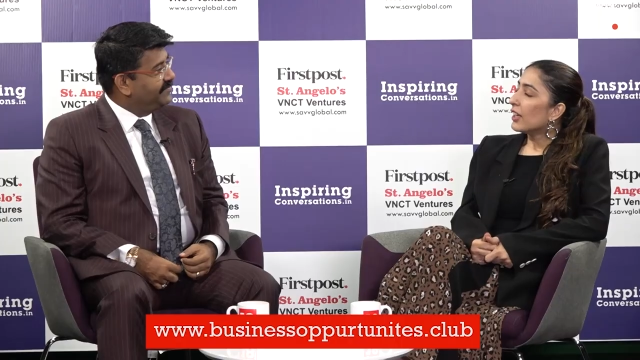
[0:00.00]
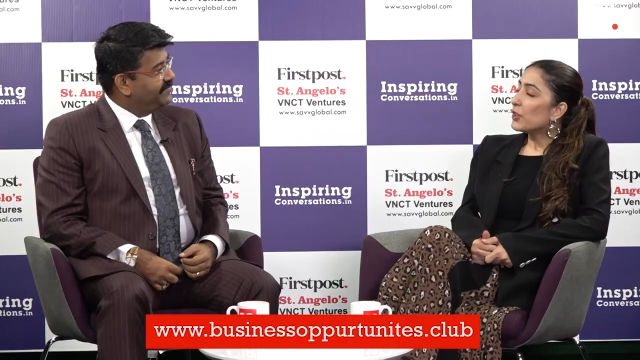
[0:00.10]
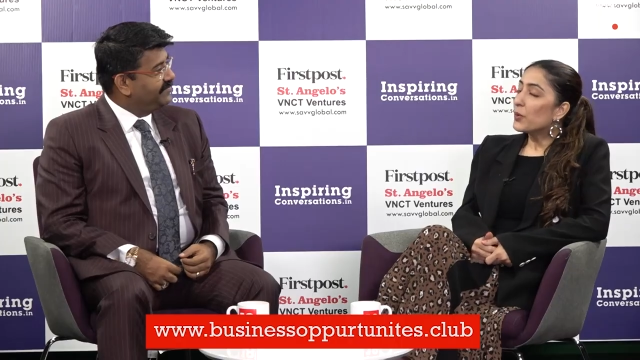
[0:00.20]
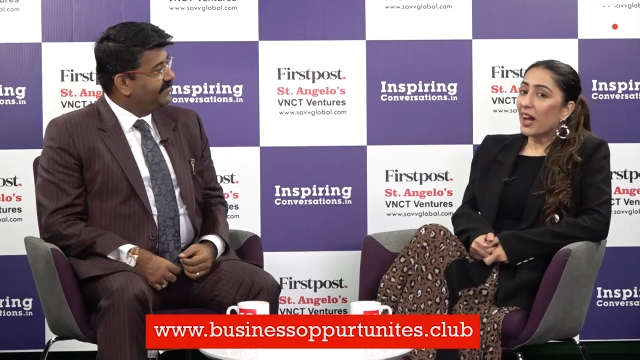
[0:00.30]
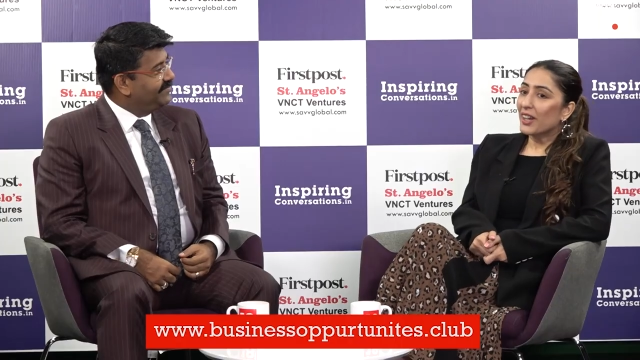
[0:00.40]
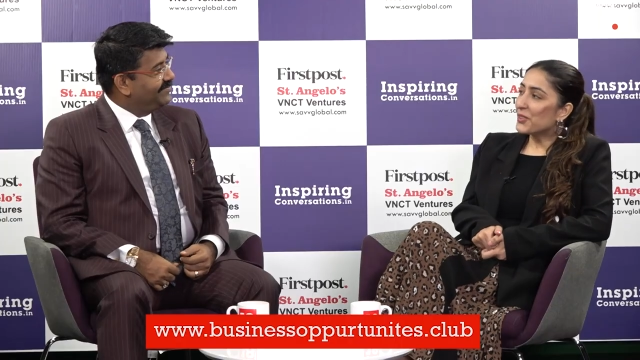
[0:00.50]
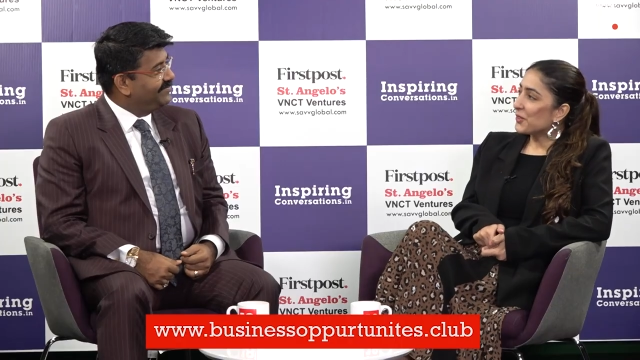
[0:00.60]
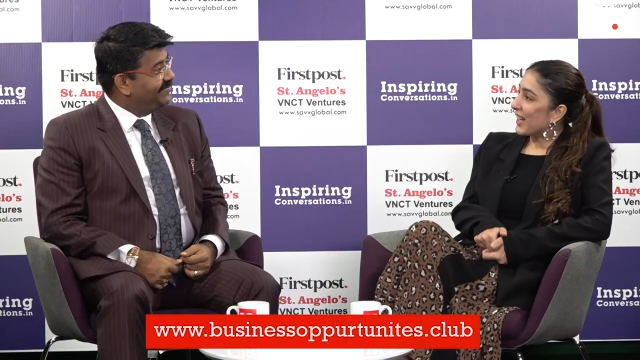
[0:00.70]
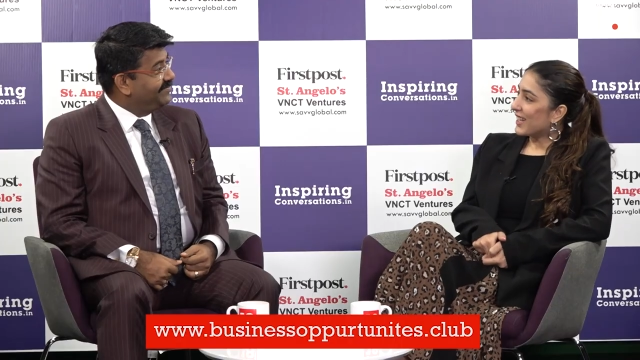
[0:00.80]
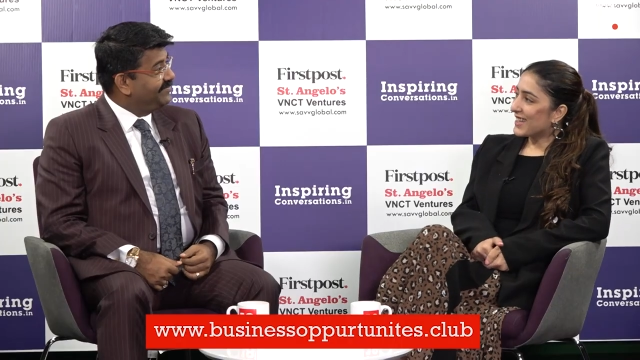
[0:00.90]
Speaker 1: You can't
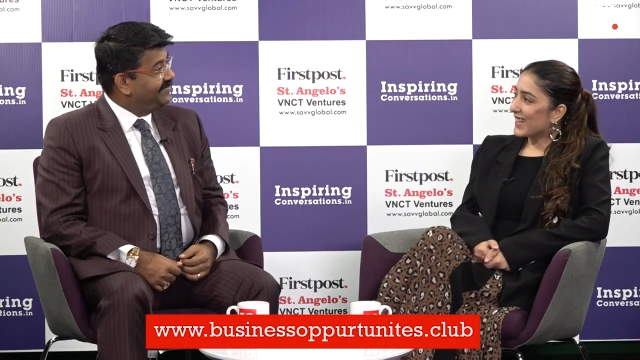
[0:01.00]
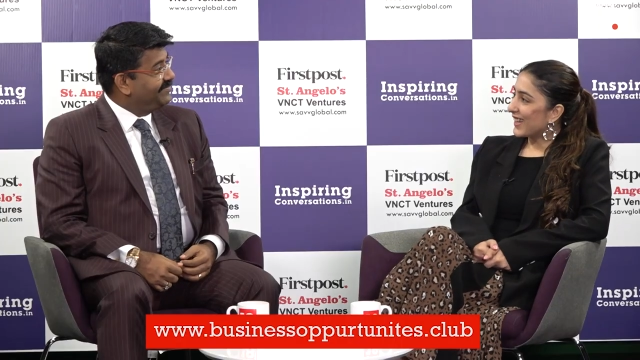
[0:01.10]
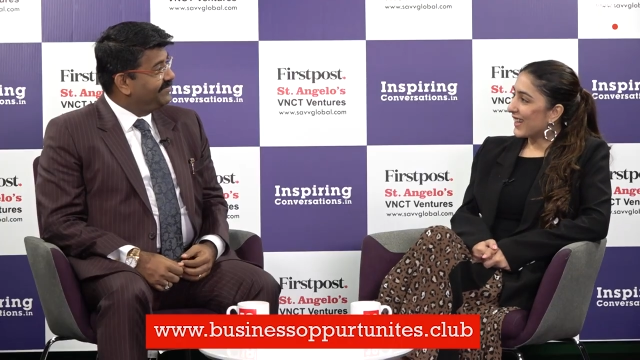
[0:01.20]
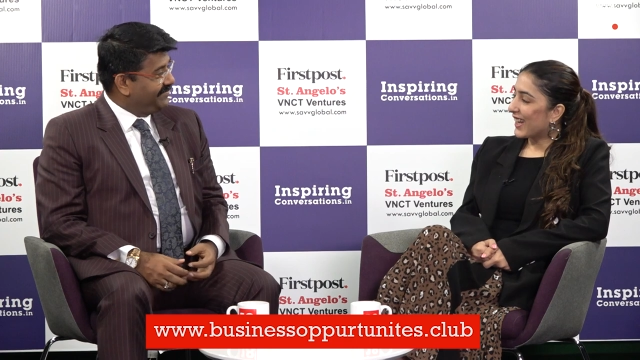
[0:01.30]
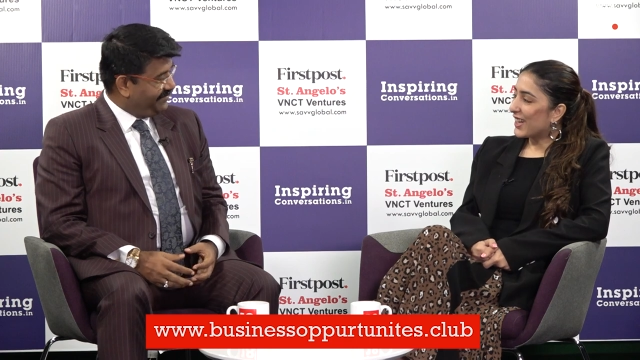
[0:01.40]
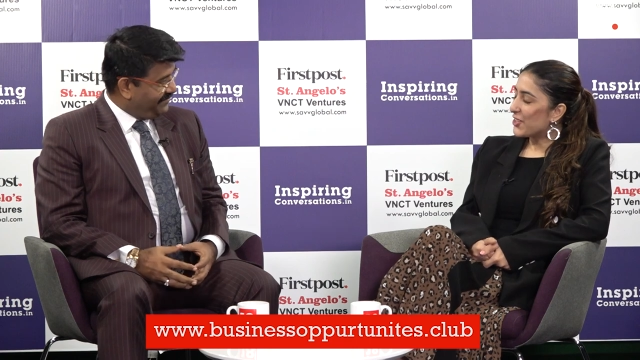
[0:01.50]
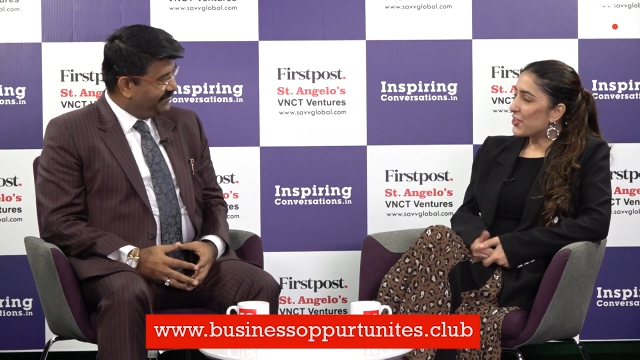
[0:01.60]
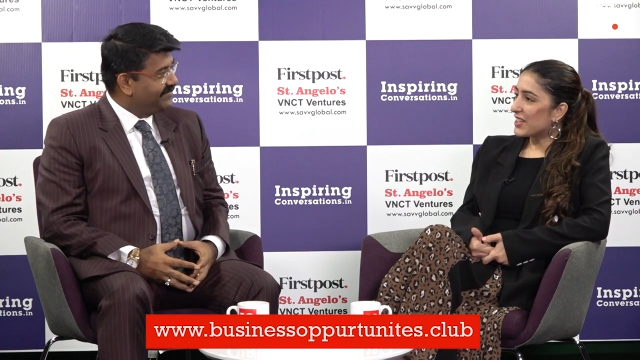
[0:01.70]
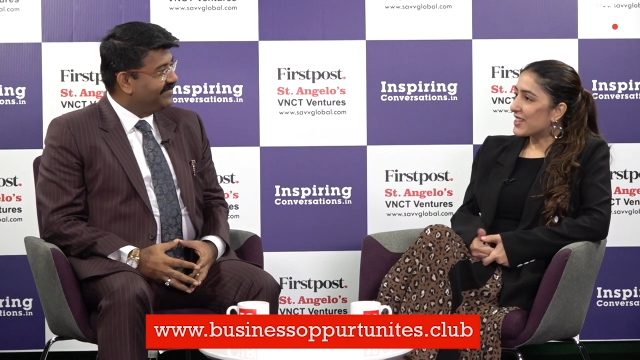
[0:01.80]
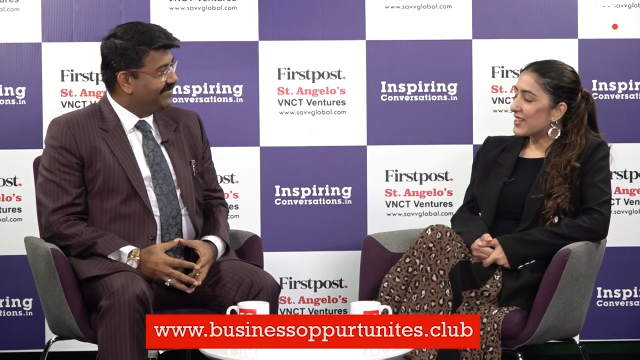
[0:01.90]
do that. It
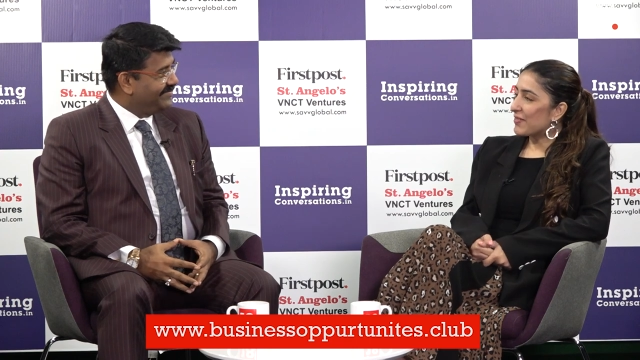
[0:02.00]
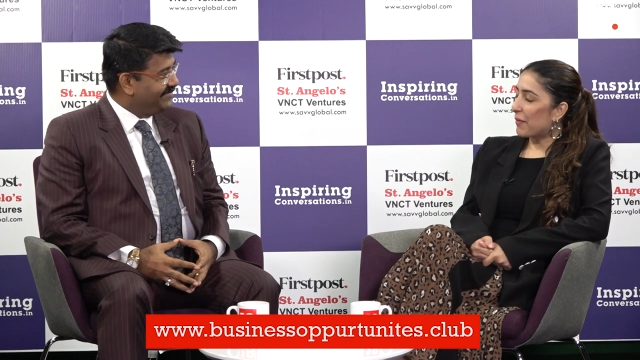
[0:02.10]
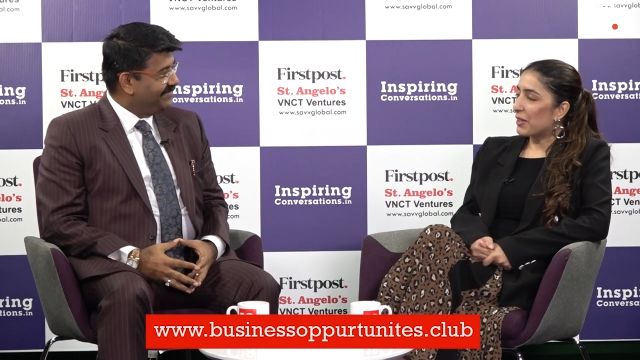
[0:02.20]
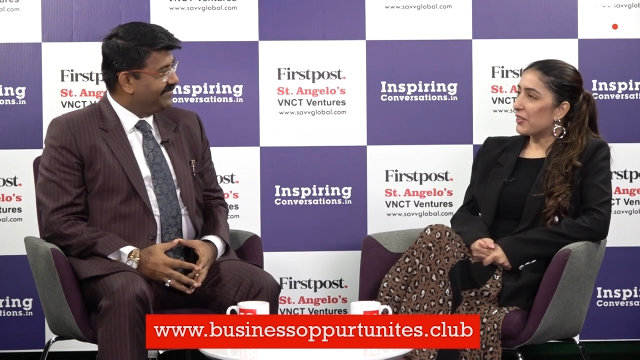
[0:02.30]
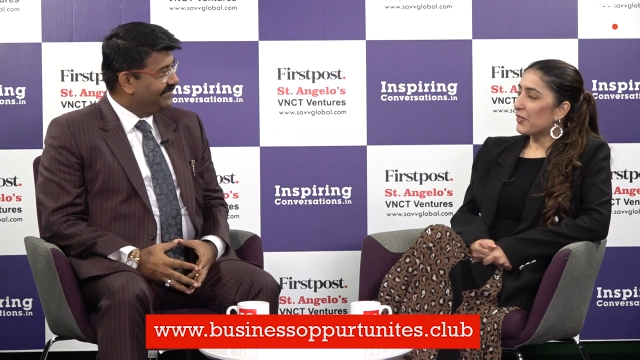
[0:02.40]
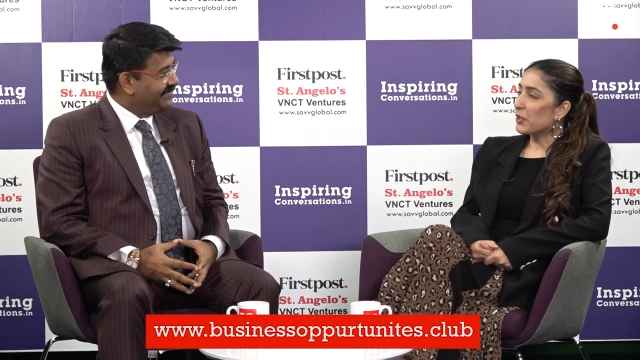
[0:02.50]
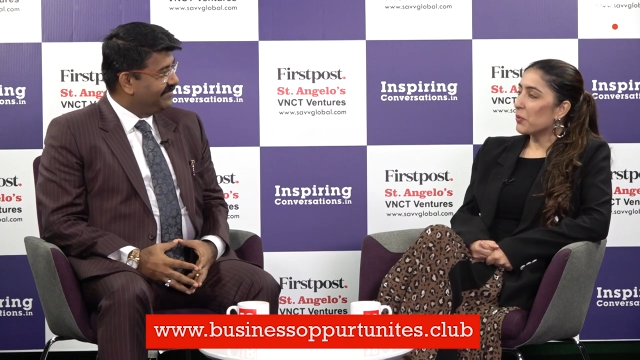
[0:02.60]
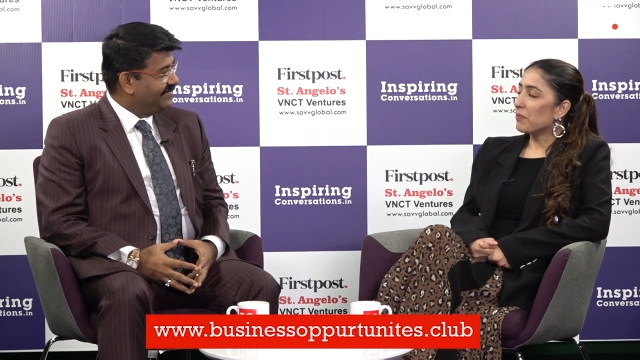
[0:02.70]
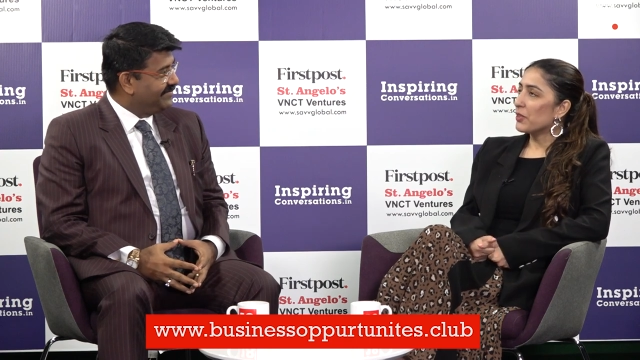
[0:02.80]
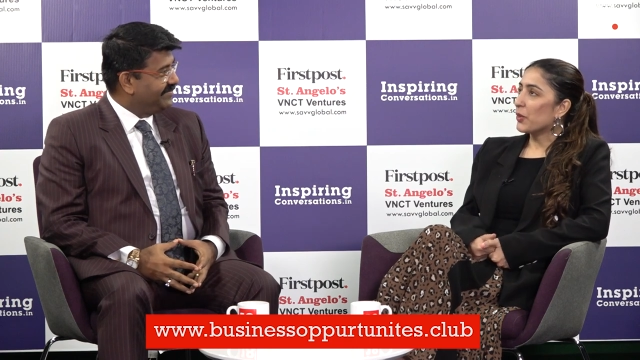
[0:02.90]
just, I mean,
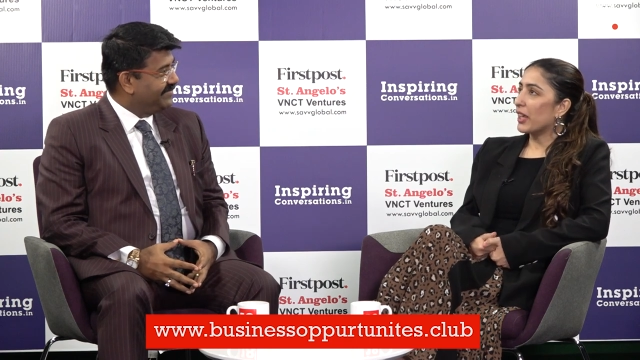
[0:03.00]
you